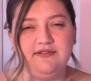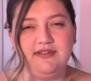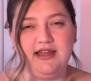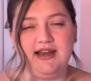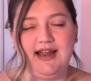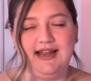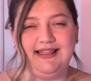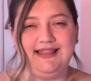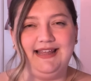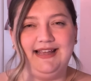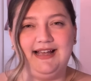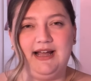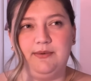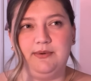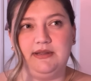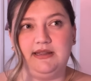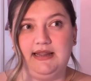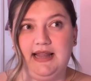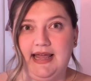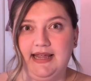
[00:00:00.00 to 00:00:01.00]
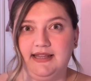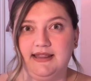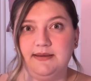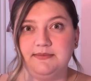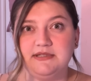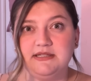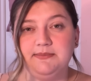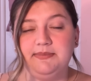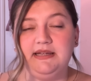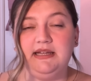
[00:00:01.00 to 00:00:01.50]
than I think I would like
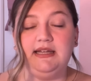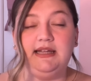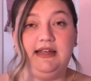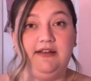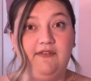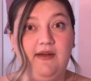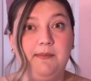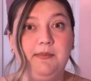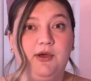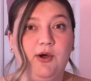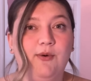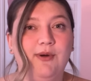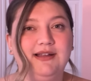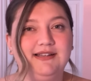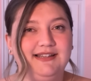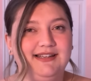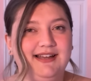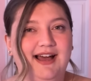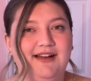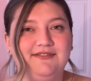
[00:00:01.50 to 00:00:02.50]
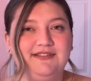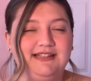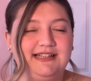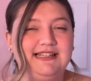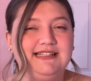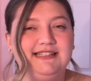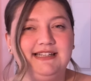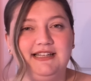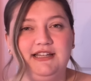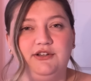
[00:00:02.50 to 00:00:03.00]
them to be if I'm going to have to
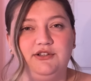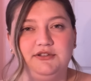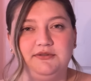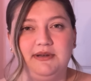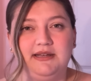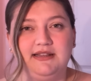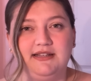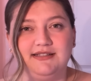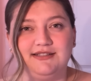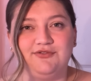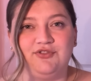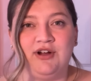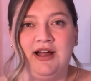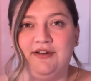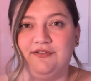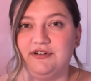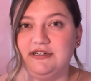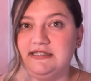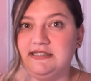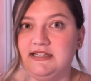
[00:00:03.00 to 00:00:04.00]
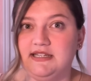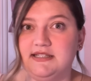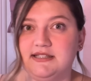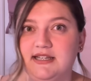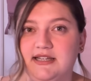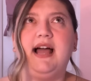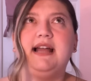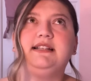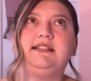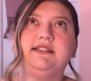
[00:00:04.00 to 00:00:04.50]
continue doing this for every
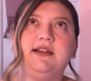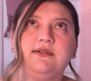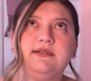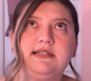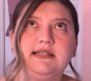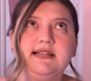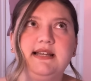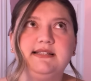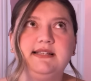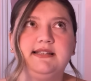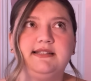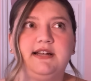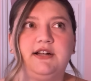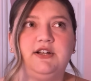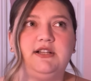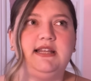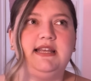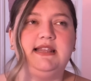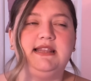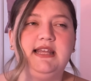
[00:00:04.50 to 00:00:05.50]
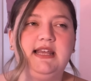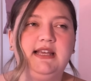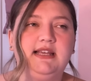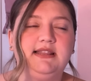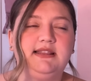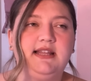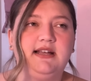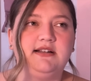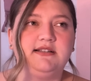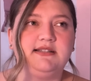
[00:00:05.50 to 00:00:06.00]
season. I don't necessarily
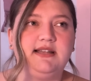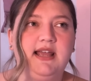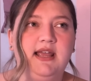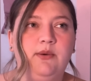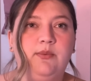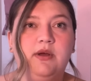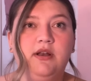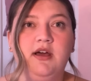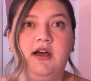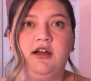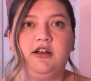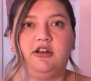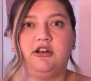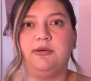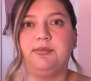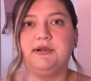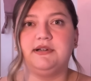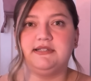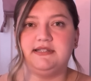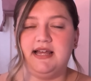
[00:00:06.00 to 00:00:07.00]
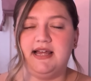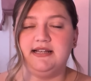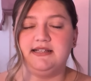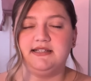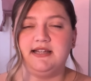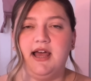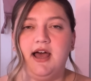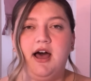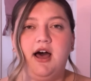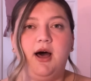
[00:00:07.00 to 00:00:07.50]
think there's a
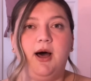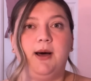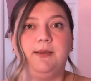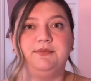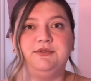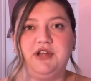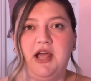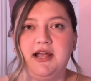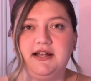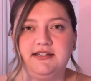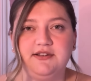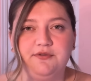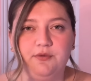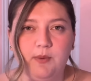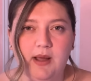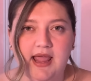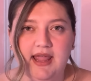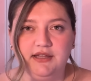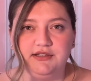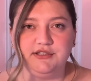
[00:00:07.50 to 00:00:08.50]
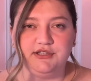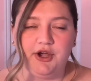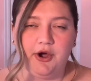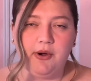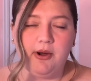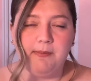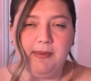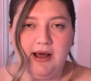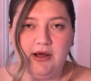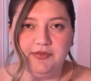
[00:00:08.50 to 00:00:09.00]
100% objective way to go
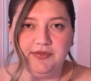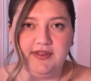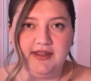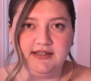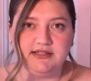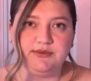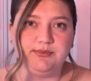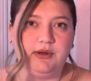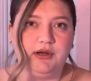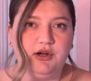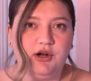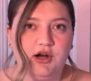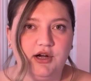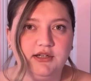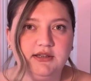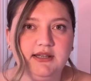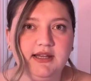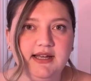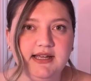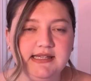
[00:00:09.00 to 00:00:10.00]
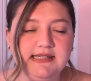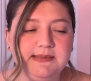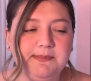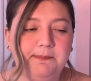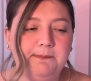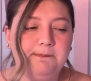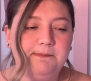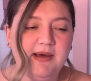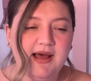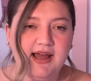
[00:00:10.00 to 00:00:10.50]
about this regardless,
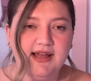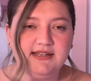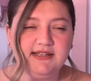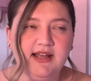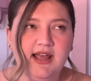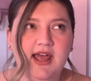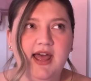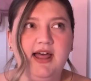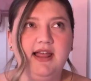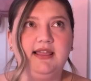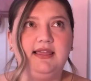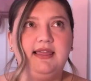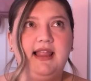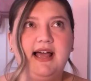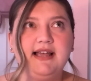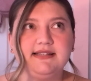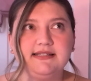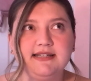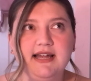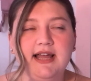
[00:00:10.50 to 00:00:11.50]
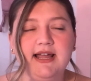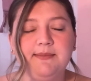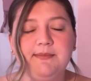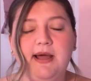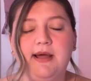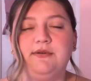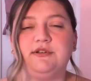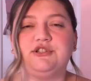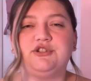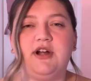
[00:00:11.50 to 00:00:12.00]
but last time
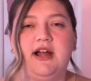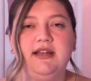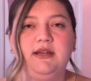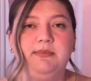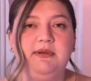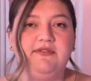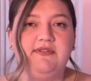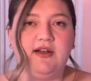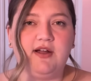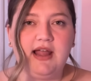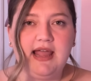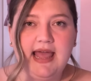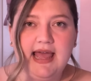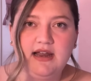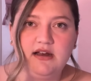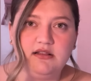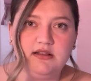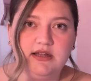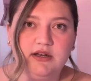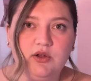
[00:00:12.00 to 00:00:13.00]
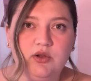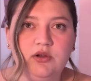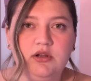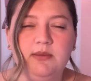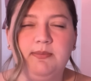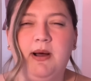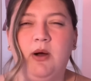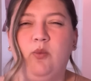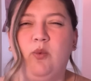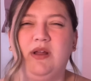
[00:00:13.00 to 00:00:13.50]
I was trying to be very analytical
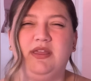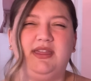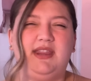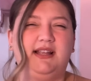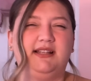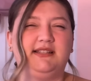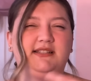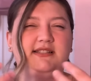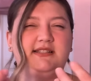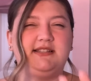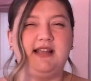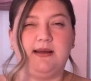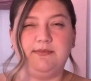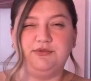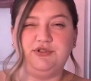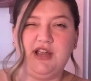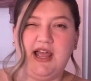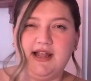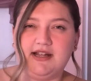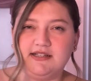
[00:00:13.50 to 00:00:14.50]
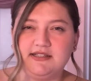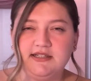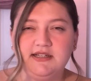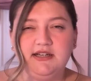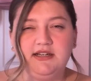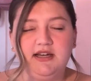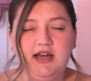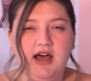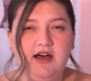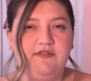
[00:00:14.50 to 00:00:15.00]
about what the subject
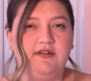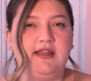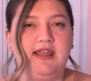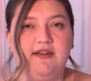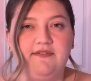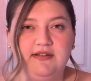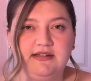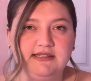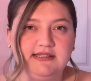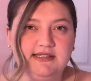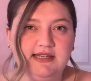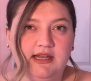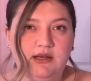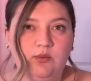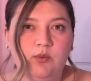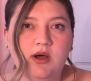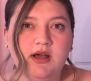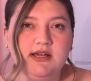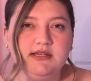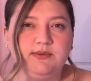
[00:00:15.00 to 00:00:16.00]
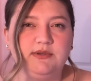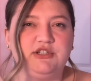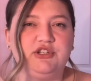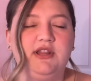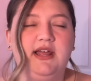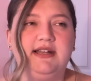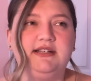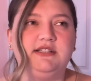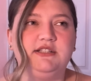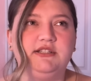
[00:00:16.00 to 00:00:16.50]
of a given scene was, which
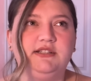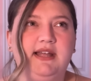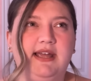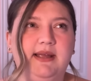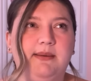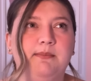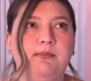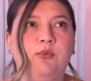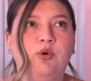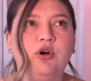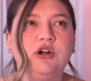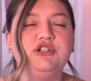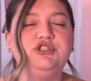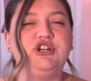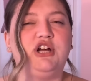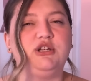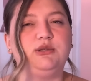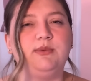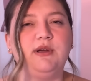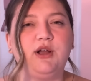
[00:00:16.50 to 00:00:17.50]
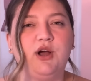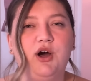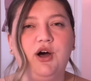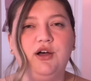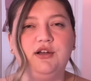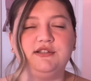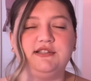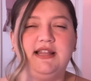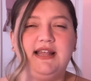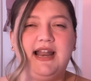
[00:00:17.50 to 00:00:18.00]
led to like more judgment
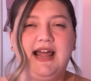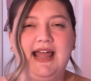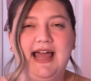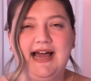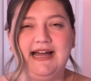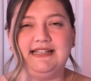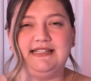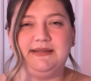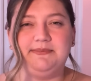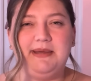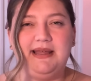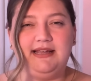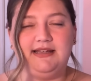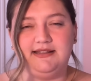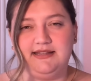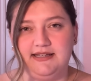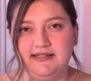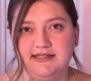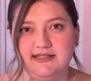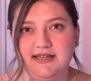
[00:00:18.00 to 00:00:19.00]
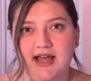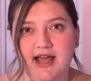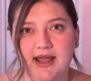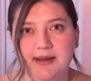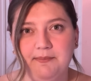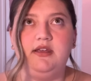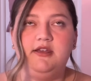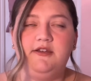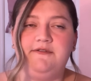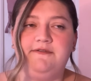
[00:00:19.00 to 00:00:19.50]
calls than I had to make this
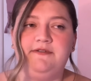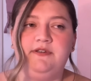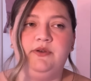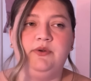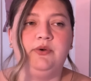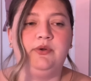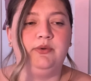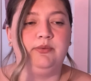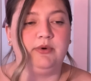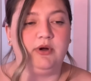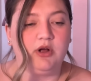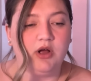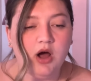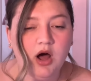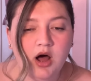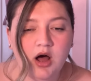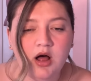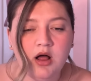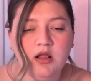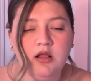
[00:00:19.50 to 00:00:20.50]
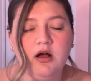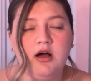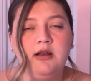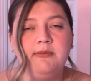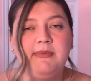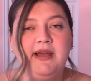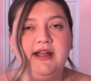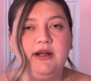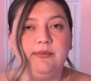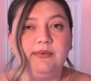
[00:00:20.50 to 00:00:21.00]
time. If you'll recall, on
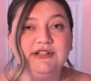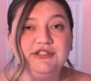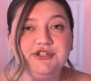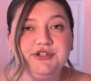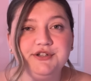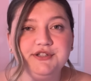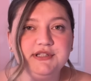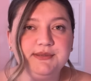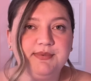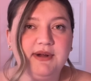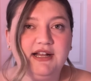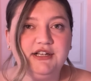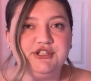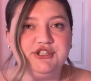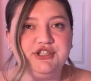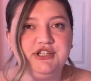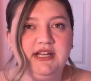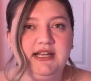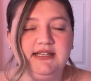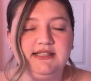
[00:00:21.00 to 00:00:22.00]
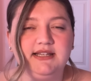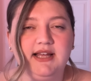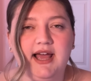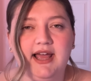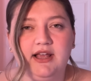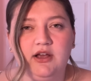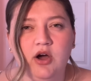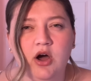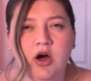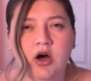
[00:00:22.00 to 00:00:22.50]
my original spreadsheet, I
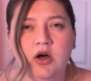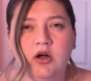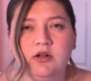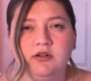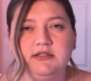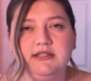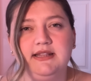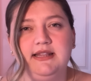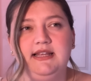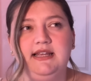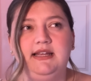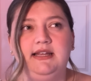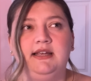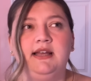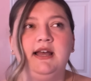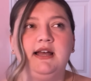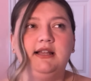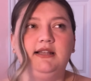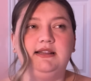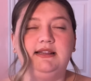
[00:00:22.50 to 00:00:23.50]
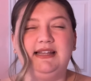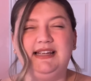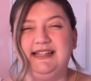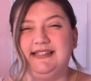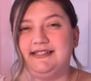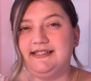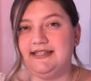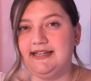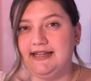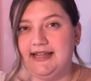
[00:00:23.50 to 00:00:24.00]
called the
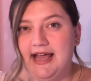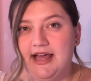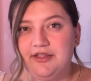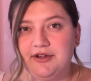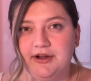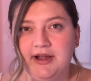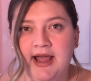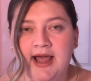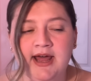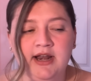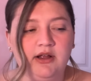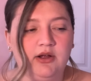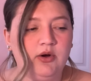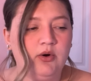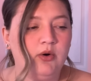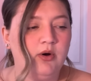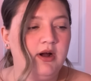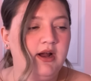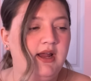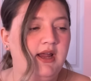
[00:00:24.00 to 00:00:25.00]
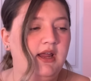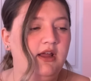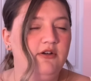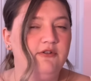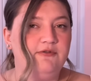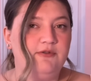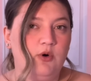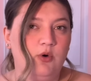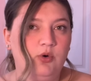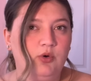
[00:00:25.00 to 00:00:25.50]
leads together category
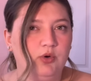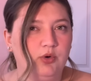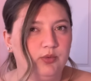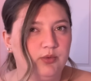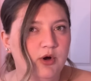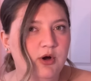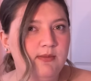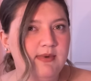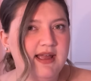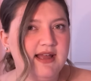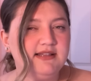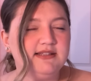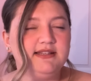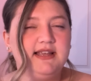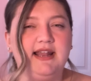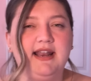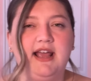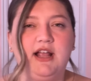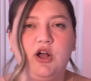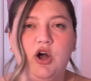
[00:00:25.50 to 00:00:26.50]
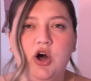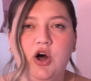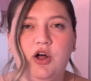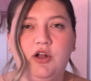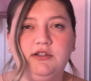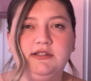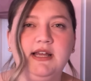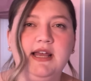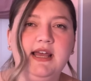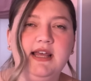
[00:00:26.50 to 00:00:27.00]
focal romance, and I
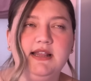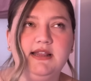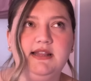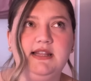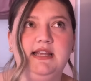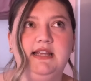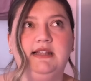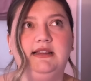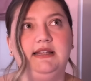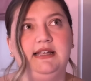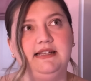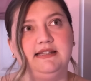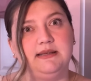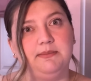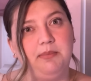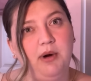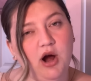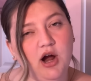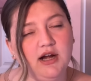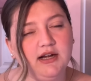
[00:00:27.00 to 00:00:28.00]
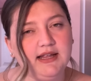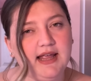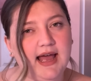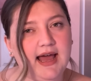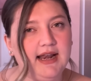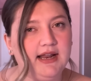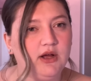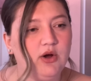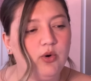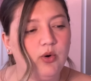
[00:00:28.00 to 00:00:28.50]
called the leads apart
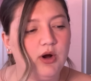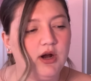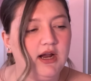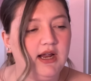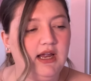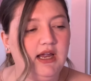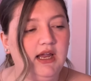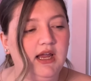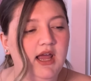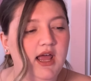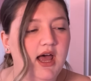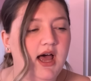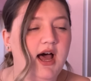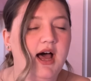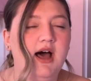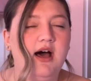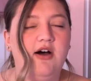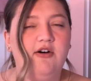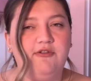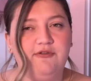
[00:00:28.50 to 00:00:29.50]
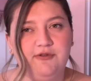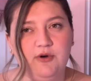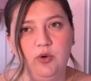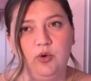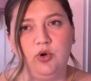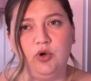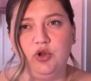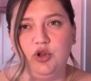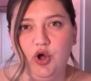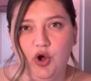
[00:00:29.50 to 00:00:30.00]
category
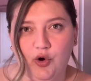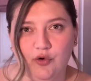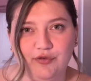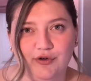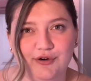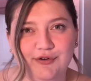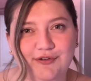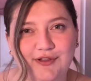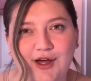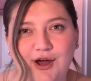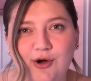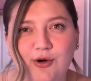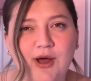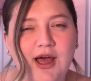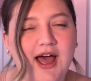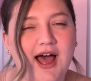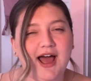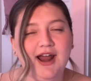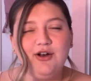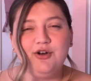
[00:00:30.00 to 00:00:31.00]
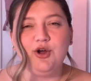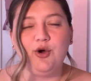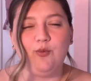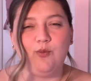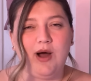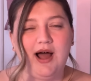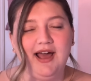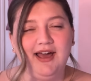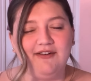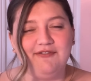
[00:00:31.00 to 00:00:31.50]
focal overflow. I don't know
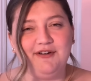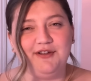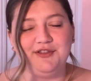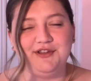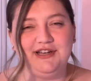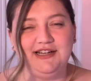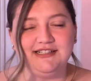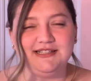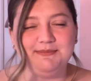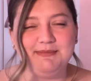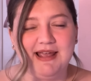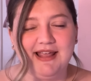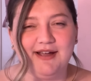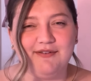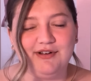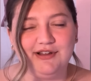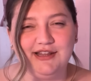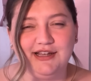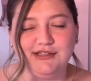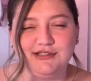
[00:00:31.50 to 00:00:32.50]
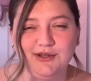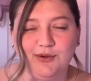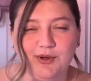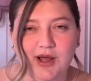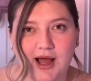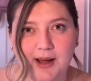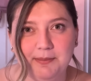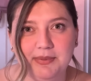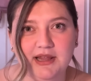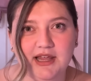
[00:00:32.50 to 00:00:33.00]
why I felt the need to make everything so
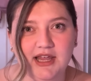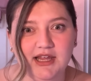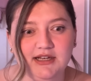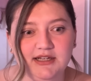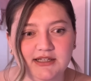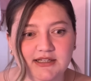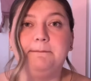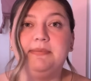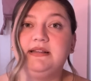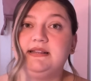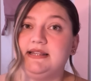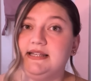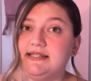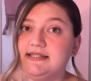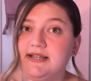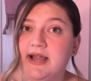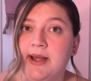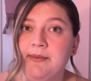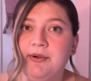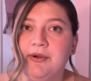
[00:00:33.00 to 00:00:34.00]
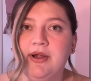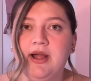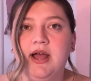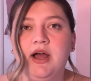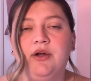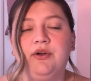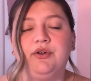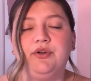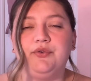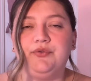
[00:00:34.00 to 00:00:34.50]
complicated, but this time
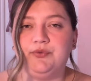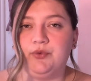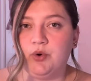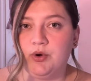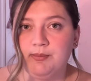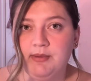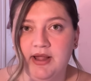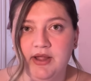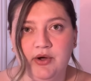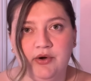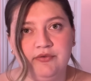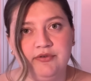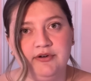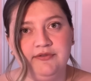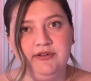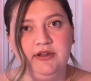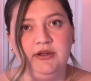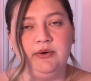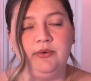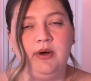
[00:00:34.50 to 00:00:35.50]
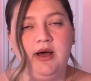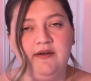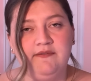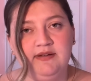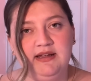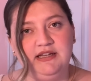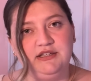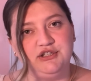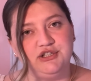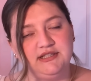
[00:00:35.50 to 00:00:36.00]
around, for my overview of
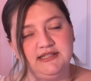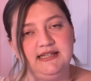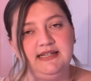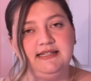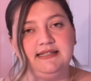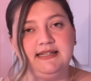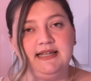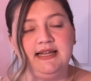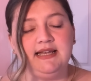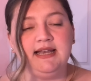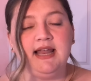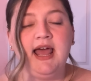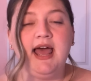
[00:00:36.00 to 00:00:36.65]
each season,